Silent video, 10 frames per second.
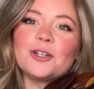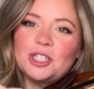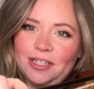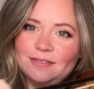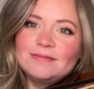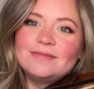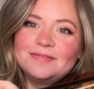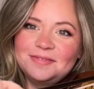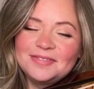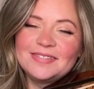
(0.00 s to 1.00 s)
G,
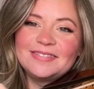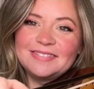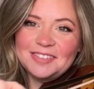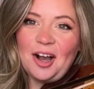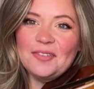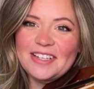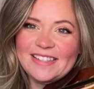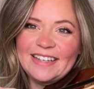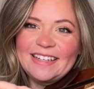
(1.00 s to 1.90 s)
obviously.